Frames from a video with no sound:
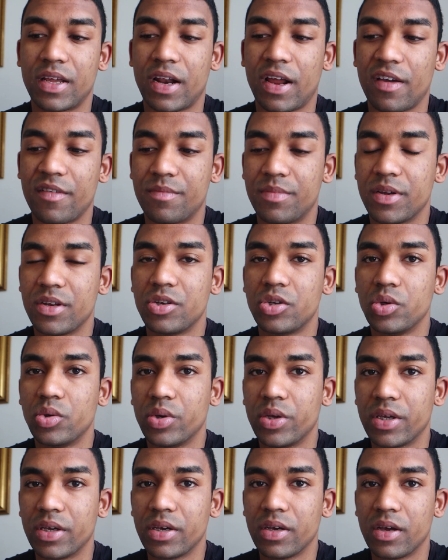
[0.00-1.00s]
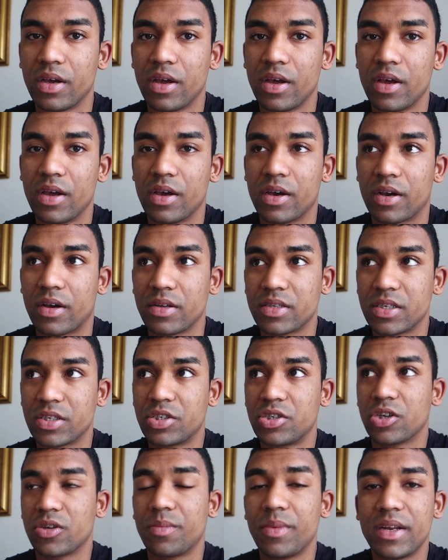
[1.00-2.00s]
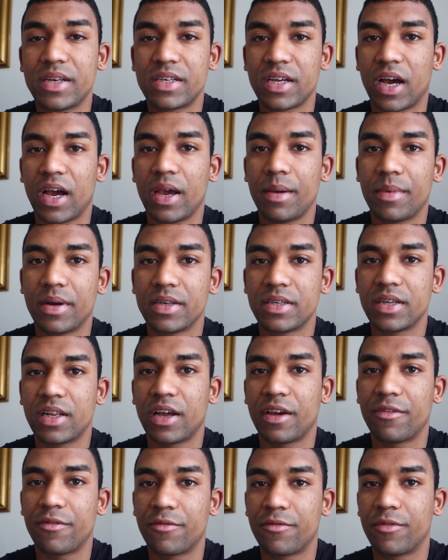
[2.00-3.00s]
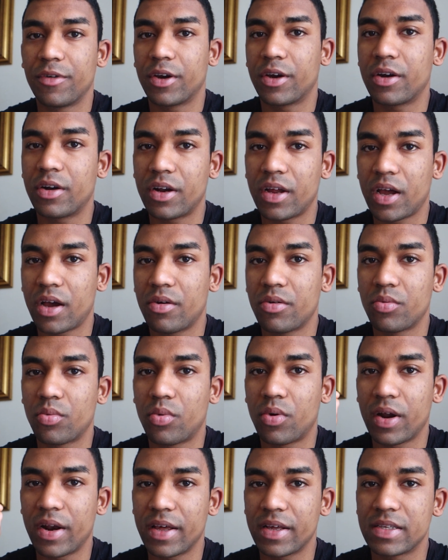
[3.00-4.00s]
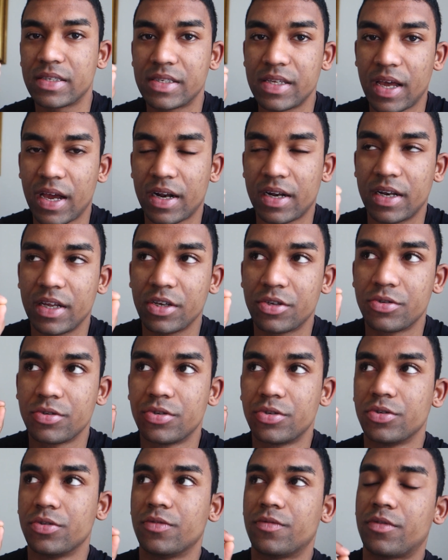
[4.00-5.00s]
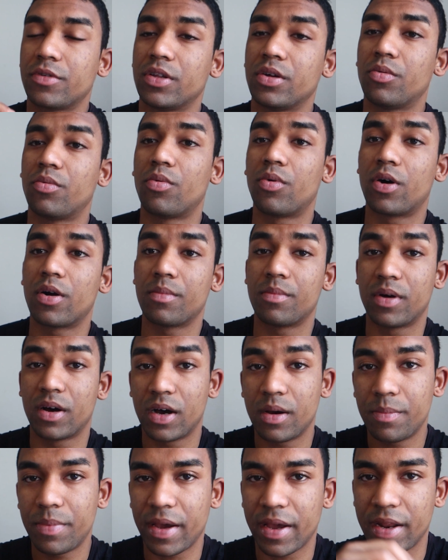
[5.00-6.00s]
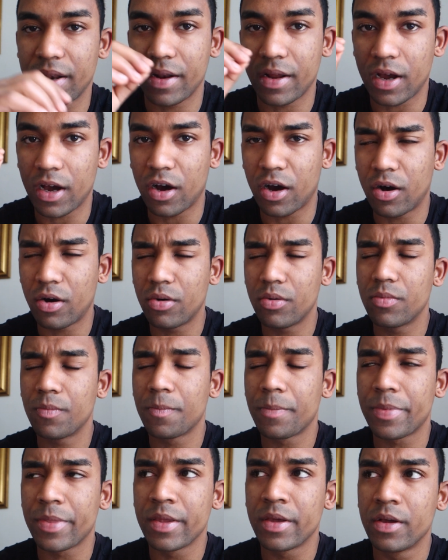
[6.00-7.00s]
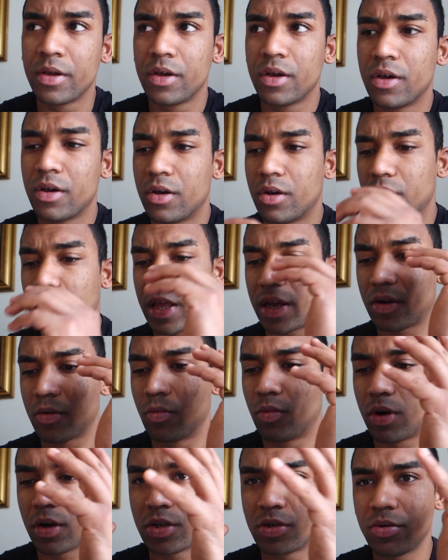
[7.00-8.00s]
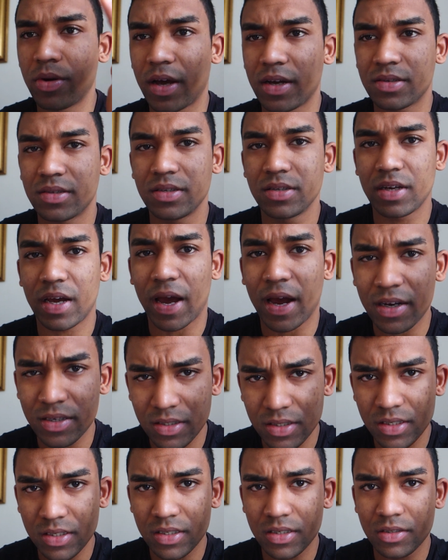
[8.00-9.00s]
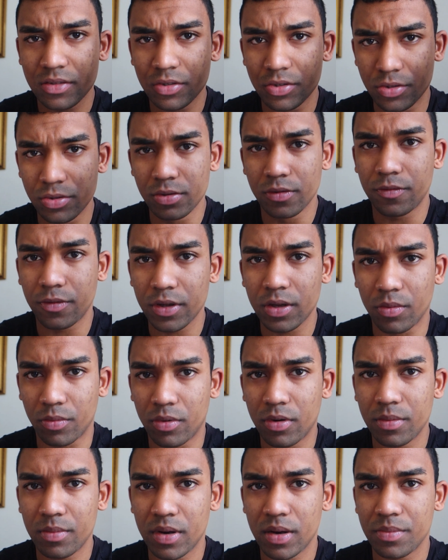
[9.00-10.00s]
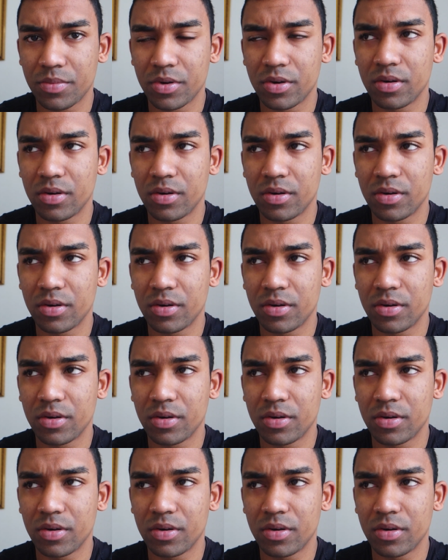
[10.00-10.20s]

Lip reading: that I've been doing, because it took me time until I figured out what exactly to do for the warm-up and how, what to actually do for the warm-up,